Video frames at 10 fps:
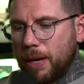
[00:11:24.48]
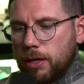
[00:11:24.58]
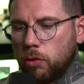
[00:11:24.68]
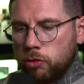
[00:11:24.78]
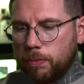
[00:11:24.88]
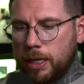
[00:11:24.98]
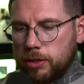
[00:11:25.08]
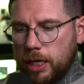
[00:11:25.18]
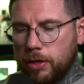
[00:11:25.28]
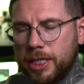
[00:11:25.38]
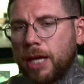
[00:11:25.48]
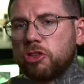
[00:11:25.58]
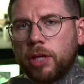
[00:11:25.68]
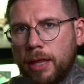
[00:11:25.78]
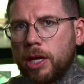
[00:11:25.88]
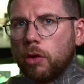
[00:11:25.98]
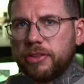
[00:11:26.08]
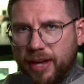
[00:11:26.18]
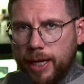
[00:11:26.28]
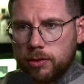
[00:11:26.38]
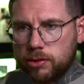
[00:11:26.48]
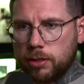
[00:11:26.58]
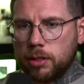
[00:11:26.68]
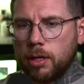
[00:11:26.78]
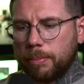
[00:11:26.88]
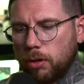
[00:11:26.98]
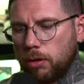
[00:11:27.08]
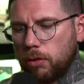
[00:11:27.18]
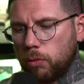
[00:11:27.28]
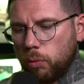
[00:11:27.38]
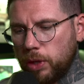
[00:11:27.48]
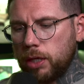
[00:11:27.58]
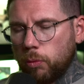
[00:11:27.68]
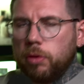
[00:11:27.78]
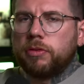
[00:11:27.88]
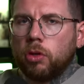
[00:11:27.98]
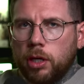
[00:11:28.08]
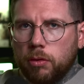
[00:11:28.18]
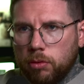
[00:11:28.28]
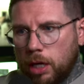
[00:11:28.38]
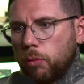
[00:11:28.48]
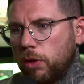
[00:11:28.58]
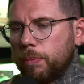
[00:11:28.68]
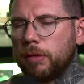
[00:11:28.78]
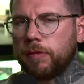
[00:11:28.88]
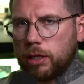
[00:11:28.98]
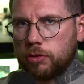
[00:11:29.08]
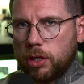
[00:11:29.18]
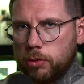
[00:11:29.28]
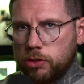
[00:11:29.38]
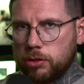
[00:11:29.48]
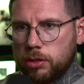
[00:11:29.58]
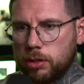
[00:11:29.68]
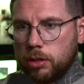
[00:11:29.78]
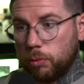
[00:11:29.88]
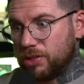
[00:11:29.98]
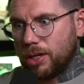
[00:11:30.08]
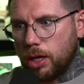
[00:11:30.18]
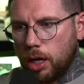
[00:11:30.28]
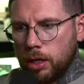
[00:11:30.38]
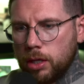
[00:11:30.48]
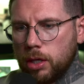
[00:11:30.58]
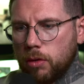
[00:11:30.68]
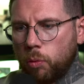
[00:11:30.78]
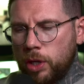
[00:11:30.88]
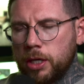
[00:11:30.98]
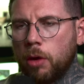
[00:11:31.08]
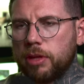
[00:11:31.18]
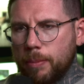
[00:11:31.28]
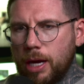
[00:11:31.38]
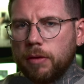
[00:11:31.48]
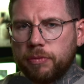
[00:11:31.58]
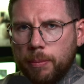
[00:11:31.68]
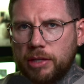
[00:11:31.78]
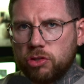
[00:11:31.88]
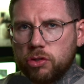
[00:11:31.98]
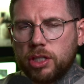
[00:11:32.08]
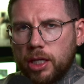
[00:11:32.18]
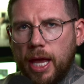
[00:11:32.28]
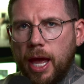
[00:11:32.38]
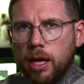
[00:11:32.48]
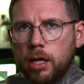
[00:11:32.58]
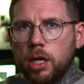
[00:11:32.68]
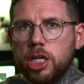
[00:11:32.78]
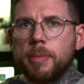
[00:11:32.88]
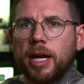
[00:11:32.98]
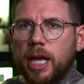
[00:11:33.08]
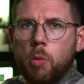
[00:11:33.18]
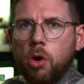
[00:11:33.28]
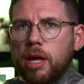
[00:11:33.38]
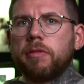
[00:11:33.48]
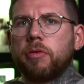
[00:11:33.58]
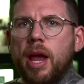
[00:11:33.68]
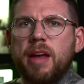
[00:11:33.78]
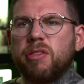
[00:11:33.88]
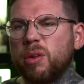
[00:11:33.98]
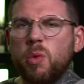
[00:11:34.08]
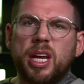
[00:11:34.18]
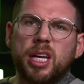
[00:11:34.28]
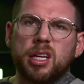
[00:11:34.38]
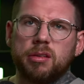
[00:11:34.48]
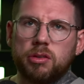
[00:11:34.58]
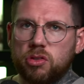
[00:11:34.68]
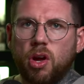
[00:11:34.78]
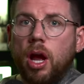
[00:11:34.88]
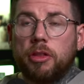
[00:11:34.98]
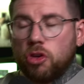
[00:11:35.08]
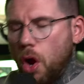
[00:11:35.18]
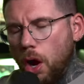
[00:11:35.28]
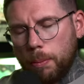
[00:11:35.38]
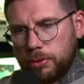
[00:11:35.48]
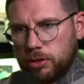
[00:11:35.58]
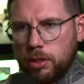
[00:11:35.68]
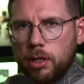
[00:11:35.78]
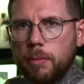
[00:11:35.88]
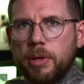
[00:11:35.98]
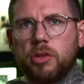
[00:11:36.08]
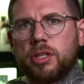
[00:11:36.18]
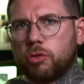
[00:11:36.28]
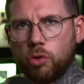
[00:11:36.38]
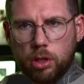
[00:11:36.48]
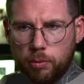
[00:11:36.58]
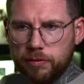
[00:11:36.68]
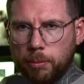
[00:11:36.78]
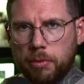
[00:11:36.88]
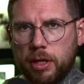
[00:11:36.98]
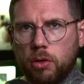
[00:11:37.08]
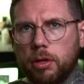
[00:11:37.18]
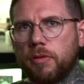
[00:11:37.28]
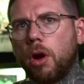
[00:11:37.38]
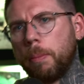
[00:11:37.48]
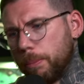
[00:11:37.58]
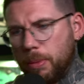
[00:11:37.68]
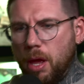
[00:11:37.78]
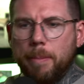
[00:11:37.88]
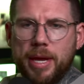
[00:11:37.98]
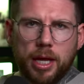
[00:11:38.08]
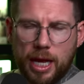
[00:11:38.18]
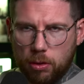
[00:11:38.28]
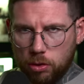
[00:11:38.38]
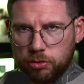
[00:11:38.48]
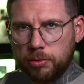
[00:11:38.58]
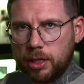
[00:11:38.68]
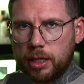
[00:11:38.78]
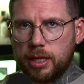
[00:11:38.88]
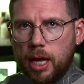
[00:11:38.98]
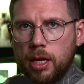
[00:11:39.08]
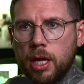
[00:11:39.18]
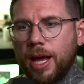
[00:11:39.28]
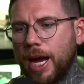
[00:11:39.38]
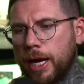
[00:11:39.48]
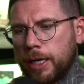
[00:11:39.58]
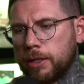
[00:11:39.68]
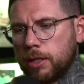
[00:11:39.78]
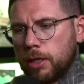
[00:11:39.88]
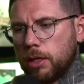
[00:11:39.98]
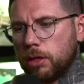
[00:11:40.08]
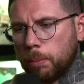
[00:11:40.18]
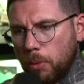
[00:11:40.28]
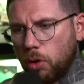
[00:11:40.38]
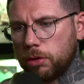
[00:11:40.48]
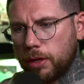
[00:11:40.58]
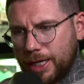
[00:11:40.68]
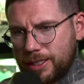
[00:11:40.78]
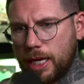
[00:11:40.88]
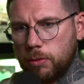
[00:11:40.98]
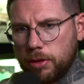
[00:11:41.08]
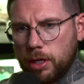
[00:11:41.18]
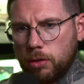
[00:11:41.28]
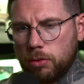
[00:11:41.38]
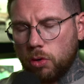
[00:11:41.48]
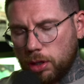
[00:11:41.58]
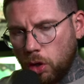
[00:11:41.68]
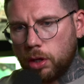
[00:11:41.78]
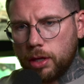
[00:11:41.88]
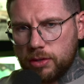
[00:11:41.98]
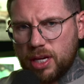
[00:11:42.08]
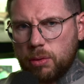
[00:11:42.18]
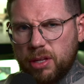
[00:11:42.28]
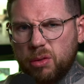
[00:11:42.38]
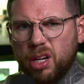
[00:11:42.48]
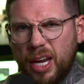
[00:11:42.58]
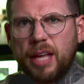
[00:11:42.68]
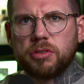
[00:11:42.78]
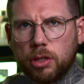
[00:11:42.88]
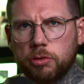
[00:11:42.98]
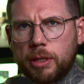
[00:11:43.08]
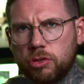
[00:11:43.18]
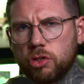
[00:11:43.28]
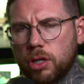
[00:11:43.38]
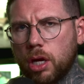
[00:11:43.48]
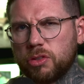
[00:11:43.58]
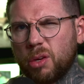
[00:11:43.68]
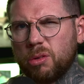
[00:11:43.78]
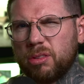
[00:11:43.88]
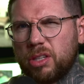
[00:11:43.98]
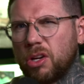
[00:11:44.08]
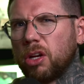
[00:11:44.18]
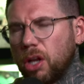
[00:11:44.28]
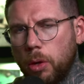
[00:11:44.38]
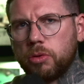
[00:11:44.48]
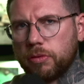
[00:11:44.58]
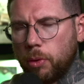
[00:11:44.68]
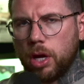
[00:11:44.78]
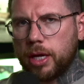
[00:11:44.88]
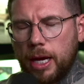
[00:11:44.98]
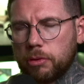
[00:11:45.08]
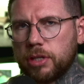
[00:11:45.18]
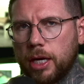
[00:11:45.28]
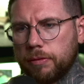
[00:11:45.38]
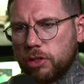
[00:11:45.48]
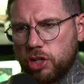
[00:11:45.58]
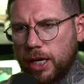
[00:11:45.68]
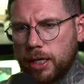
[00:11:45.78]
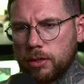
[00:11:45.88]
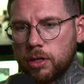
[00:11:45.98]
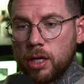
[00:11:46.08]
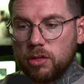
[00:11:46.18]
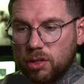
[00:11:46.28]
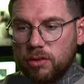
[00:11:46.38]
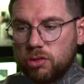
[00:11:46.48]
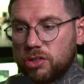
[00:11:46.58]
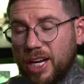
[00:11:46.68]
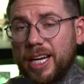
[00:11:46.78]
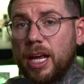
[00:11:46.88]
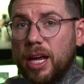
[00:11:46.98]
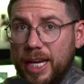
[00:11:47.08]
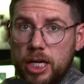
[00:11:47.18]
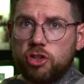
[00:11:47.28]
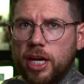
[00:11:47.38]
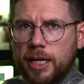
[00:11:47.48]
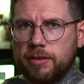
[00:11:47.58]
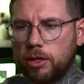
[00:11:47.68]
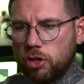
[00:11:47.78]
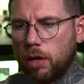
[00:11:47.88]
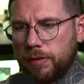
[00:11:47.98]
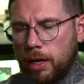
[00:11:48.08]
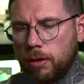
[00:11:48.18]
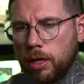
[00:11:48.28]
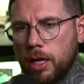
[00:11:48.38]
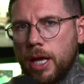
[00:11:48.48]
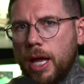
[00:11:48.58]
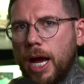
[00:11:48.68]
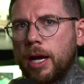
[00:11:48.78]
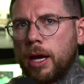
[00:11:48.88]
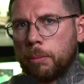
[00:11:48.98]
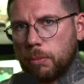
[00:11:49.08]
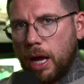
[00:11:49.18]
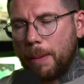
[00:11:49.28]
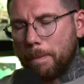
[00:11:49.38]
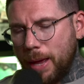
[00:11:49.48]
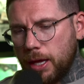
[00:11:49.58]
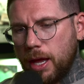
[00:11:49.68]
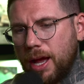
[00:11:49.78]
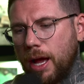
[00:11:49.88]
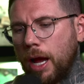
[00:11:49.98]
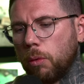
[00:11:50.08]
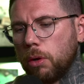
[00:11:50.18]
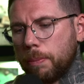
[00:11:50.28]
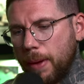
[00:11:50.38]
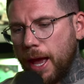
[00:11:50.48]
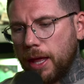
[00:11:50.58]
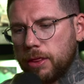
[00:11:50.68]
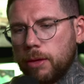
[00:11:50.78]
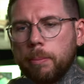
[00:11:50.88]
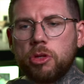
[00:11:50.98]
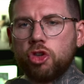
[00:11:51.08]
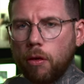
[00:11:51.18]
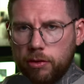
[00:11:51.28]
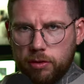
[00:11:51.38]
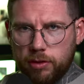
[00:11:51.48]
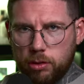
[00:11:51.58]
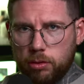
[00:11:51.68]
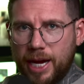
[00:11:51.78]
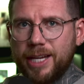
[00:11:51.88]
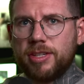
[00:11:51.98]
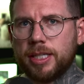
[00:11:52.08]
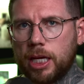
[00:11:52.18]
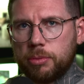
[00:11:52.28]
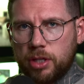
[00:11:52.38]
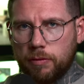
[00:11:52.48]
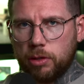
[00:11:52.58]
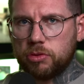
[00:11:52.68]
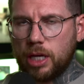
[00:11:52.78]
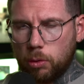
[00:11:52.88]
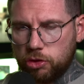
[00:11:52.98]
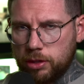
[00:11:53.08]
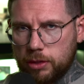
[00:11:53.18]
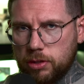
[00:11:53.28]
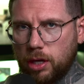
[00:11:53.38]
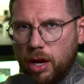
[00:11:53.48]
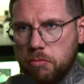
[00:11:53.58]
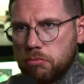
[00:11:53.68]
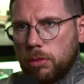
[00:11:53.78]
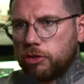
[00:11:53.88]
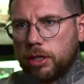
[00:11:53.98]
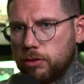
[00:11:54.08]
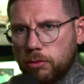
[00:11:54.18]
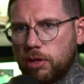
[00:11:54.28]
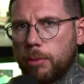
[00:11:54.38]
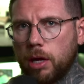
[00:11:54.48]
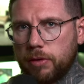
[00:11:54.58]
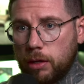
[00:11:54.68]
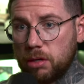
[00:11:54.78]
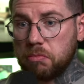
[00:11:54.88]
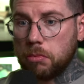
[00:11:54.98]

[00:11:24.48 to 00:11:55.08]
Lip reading: paid £100 an hour. Yes, you get the odd text, but we've done it, like we've been fat loss coaches. And we still are. We know the amount of messages that you get. You might get one every week, tops, because they're struggling with something or they've got a meal out or something like that. And the more that they stay with you or the longer that they stay with you, the less those messages are. So there's not loads of work outside of your check-ins. So let's just say each check-in takes half an hour. And I would bet the majority of you, 80-90% of you, sat watching this, they're going, my check-ins don't take me half an hour. Yeah.